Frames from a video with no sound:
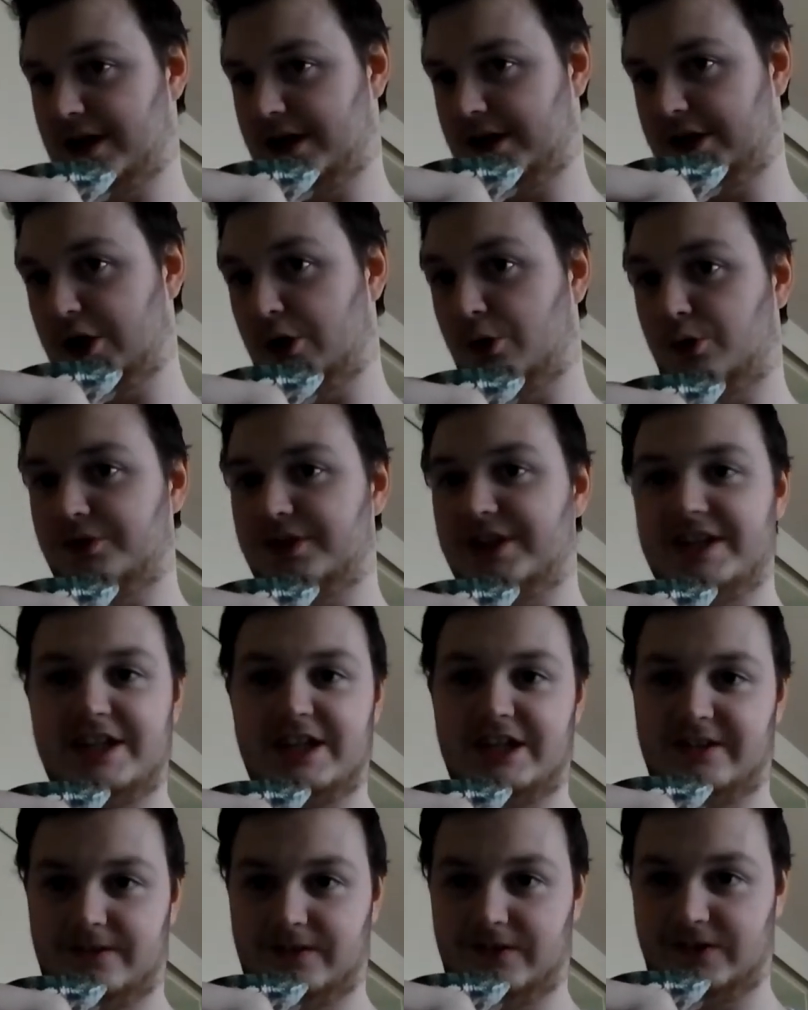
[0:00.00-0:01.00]
We got
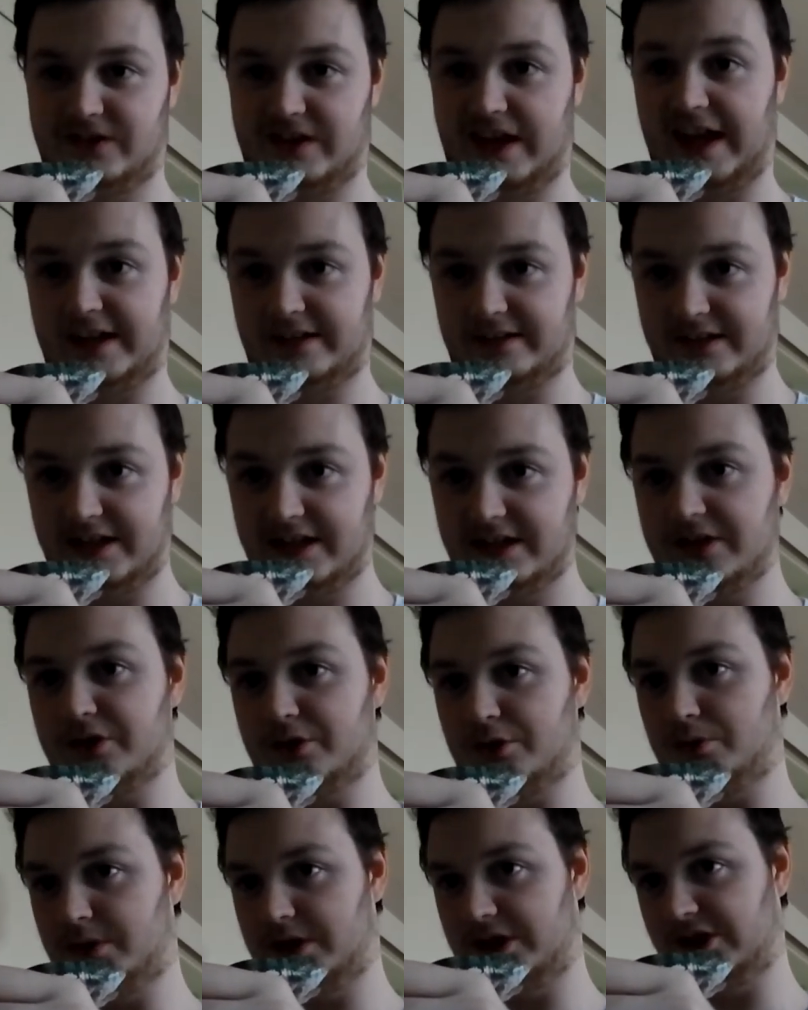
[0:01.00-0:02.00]
Goldie and
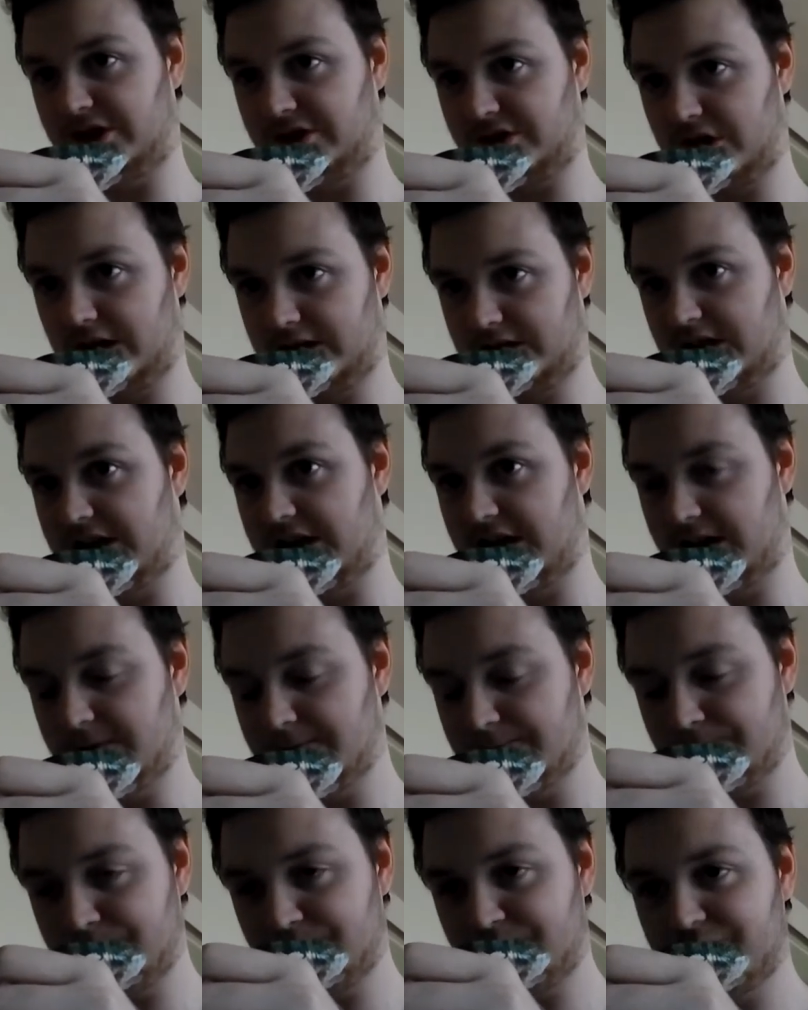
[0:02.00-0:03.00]
Sandy, who we just got
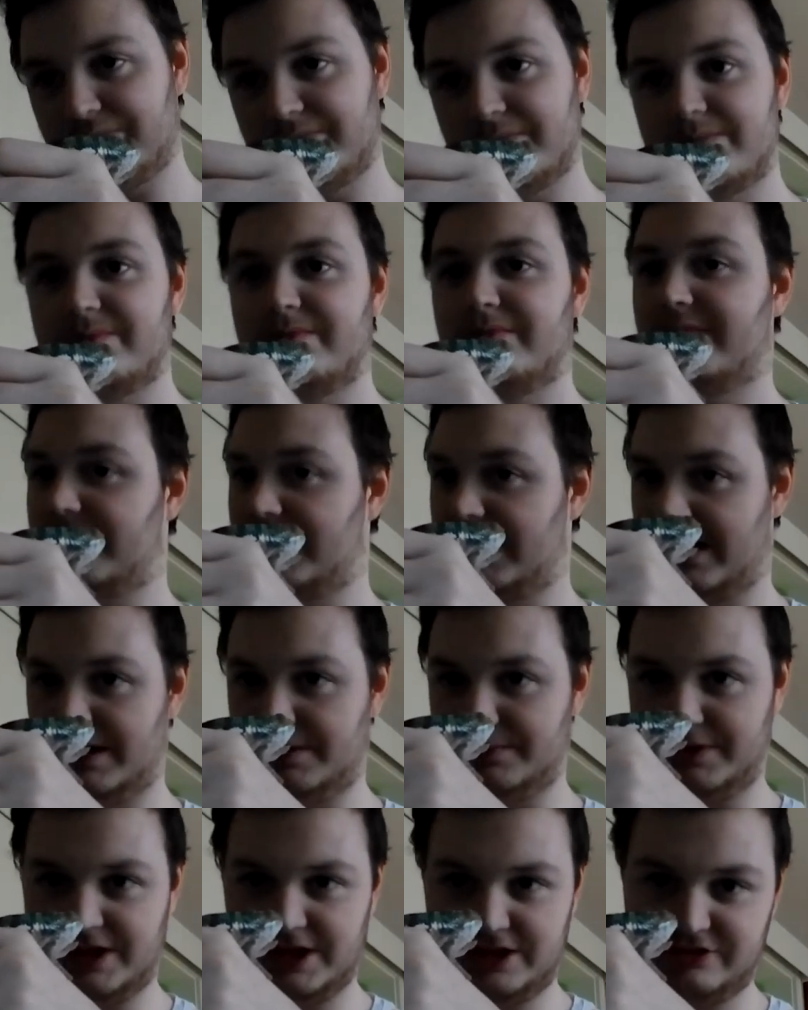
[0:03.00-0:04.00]
today.
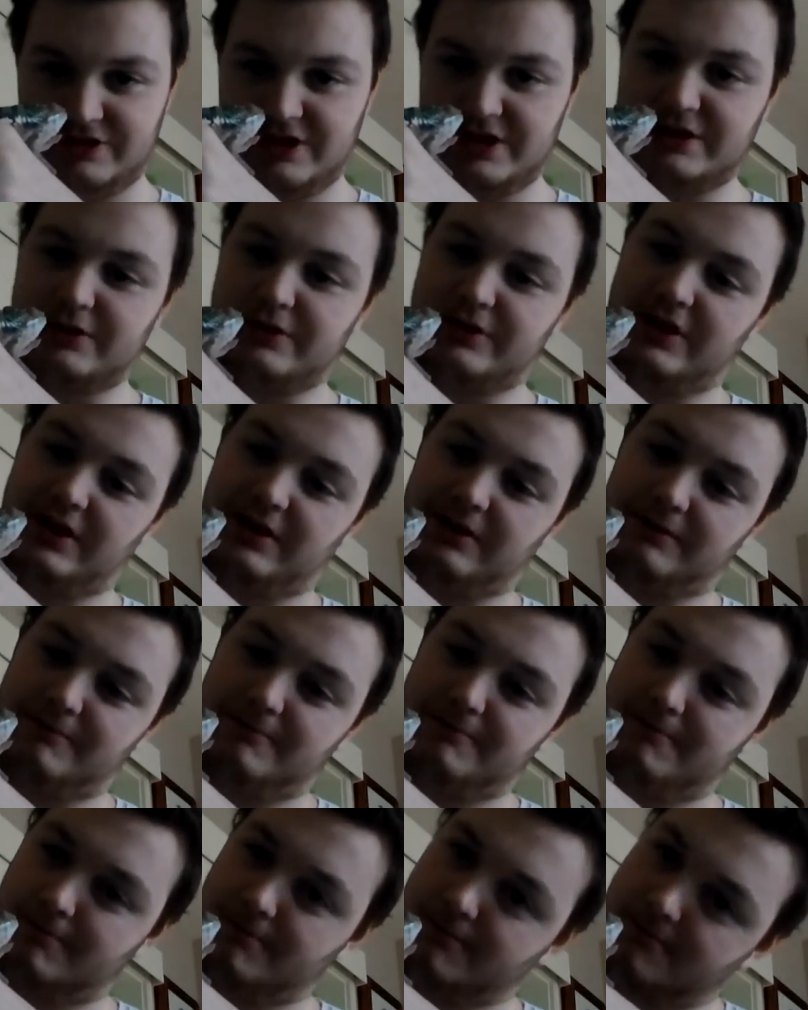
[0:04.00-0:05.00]
And we got Jingles here.